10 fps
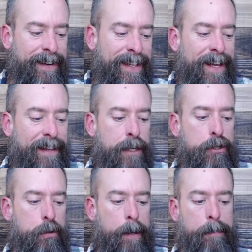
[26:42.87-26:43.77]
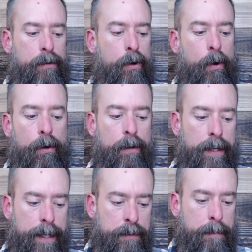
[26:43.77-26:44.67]
the tribune ordered
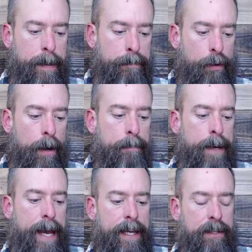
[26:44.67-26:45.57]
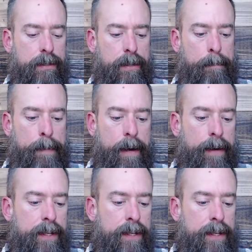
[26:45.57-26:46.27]
him to be brought back into the barracks,